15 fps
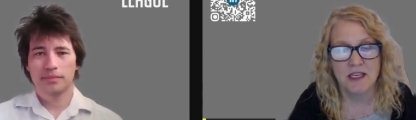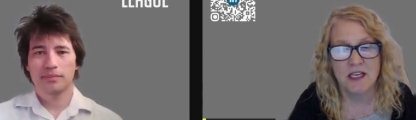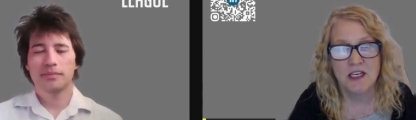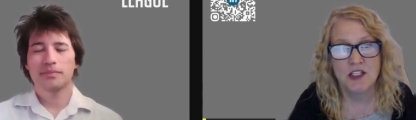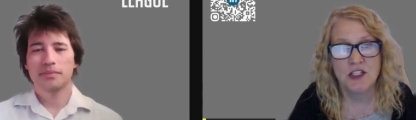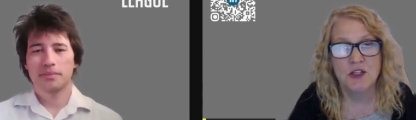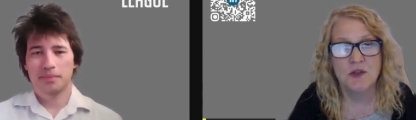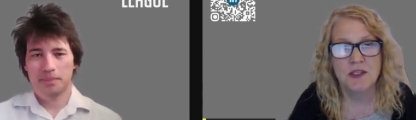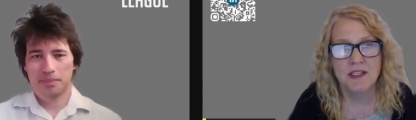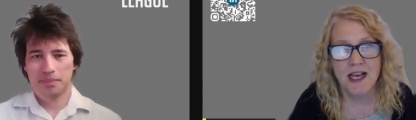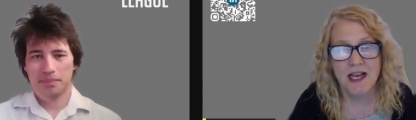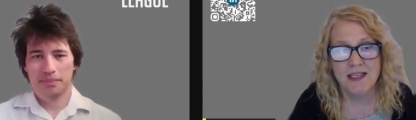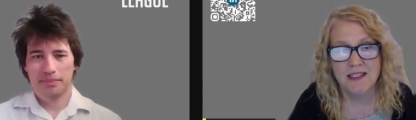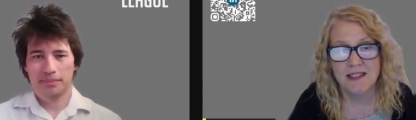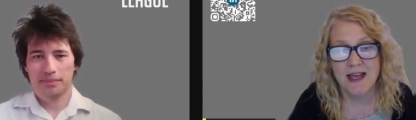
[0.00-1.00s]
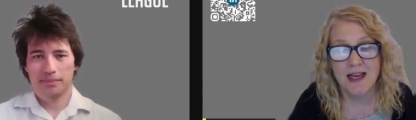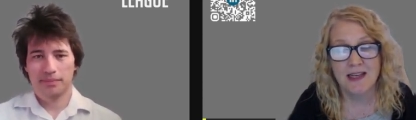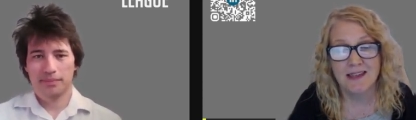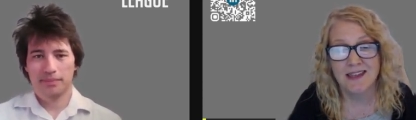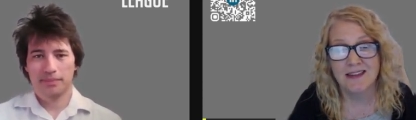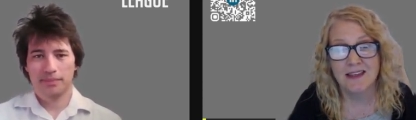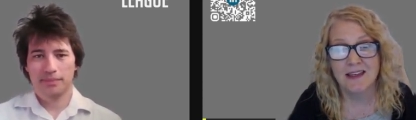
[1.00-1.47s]
Speaker 1: You can ask
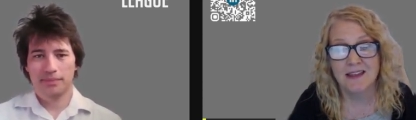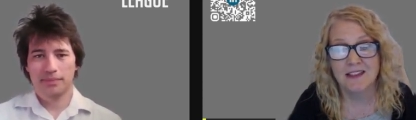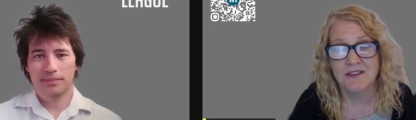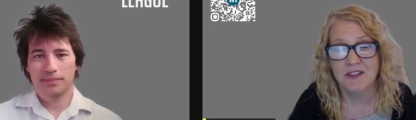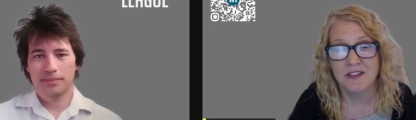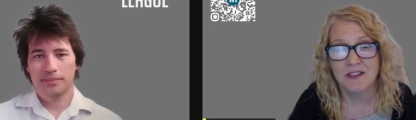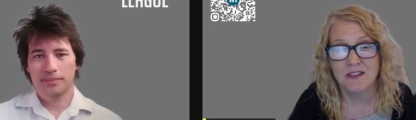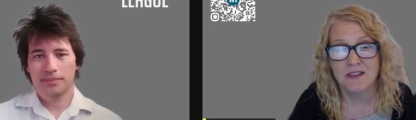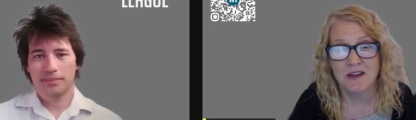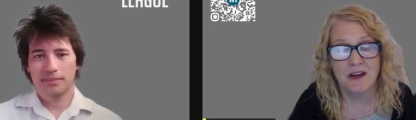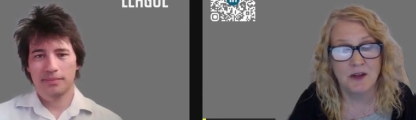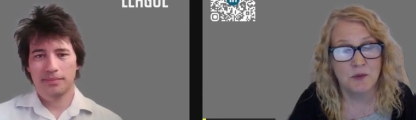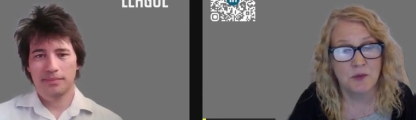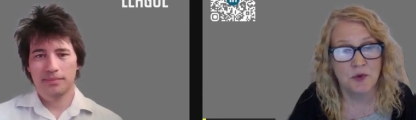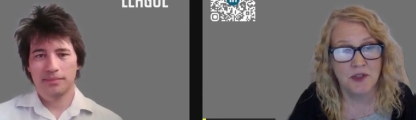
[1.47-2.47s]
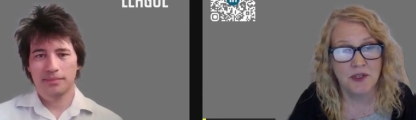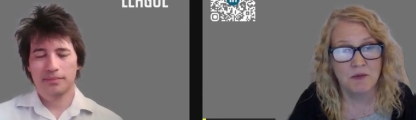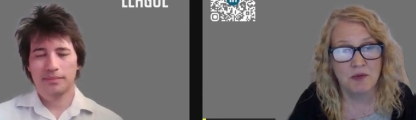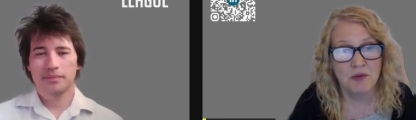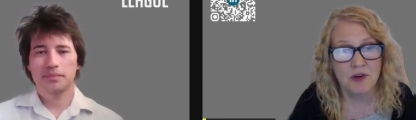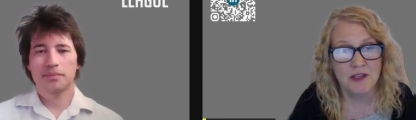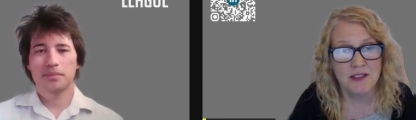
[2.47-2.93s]
that at the end of an onboarding
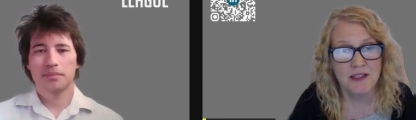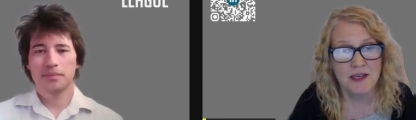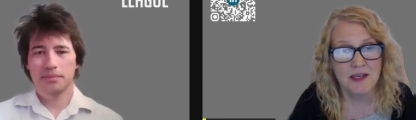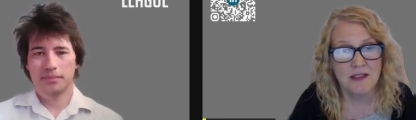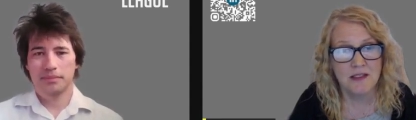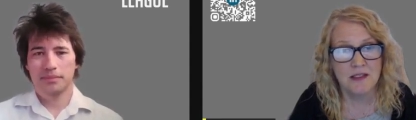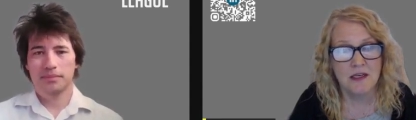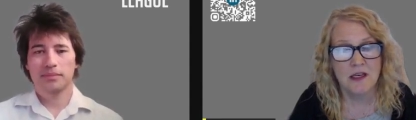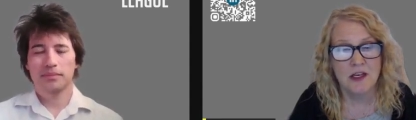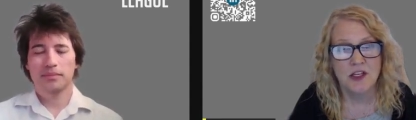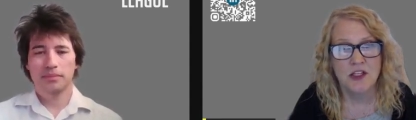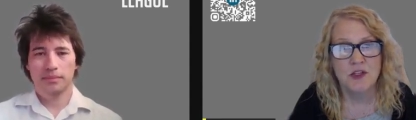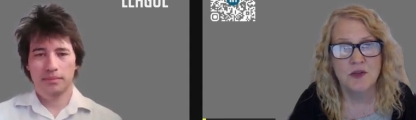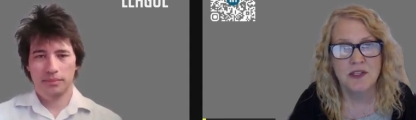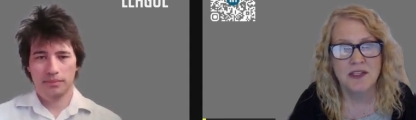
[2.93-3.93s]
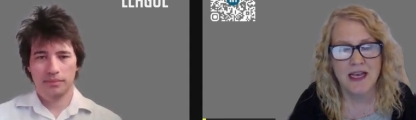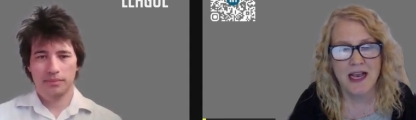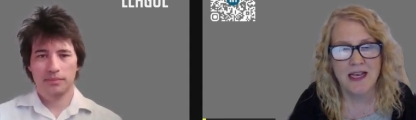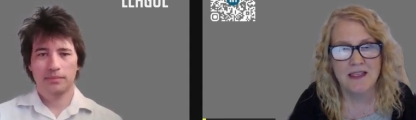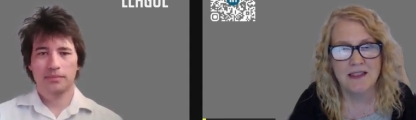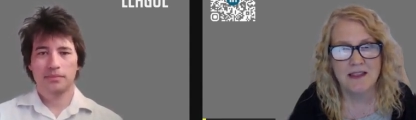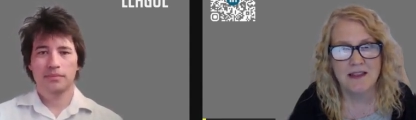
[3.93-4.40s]
process. You can
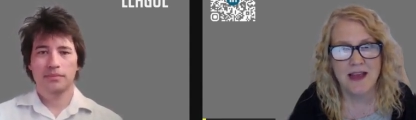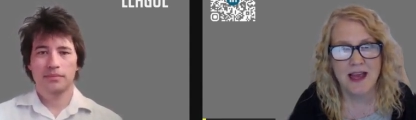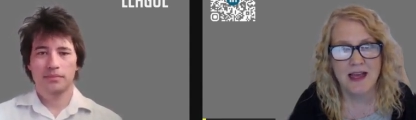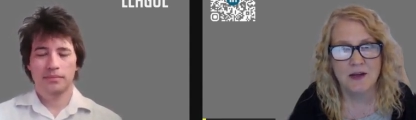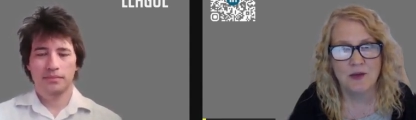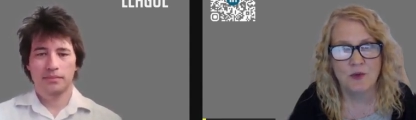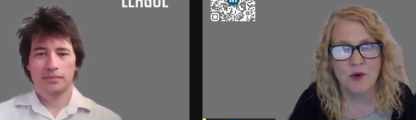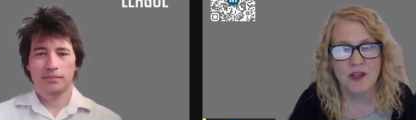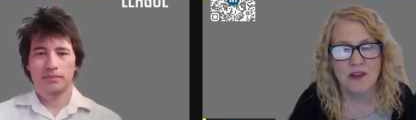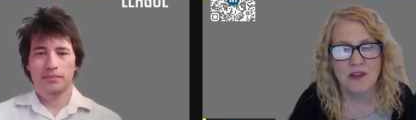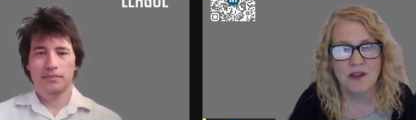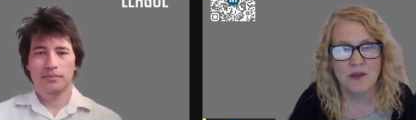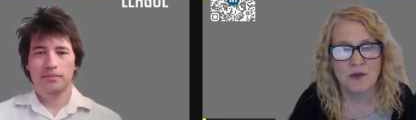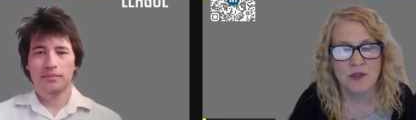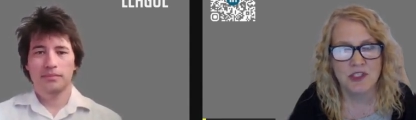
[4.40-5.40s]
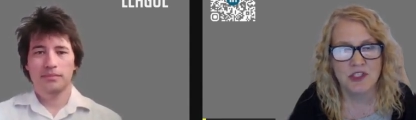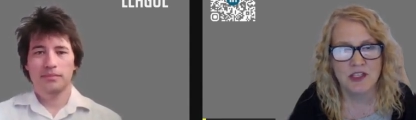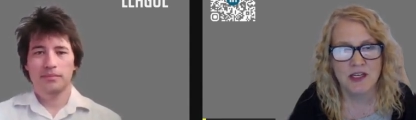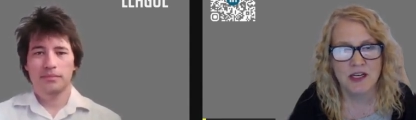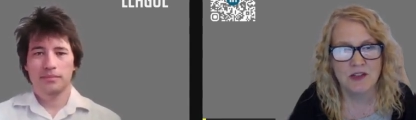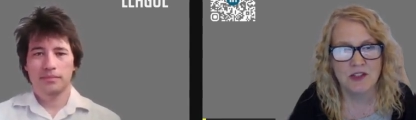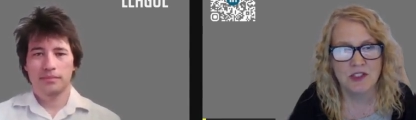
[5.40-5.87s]
ask that when they're
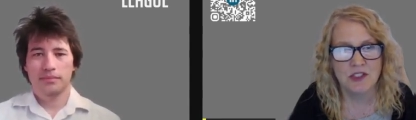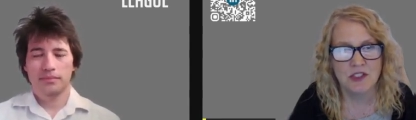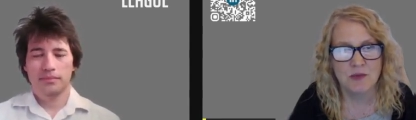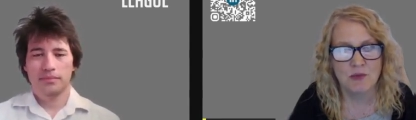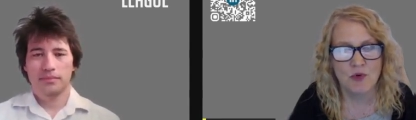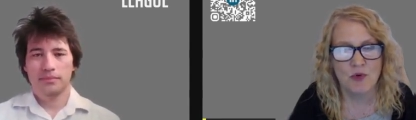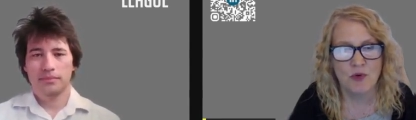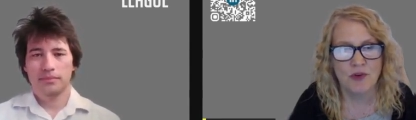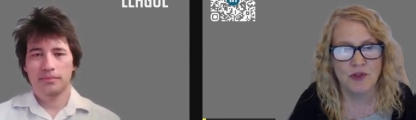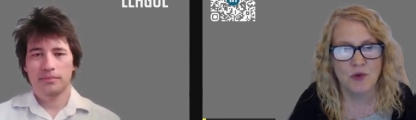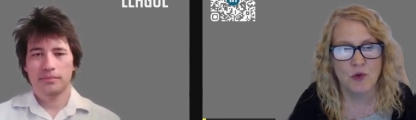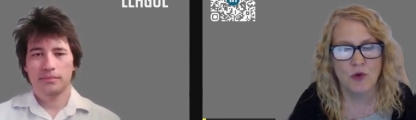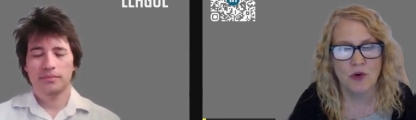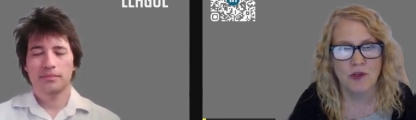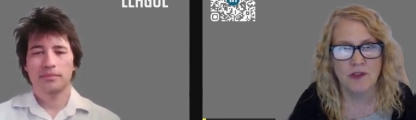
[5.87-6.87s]
reaching out to support or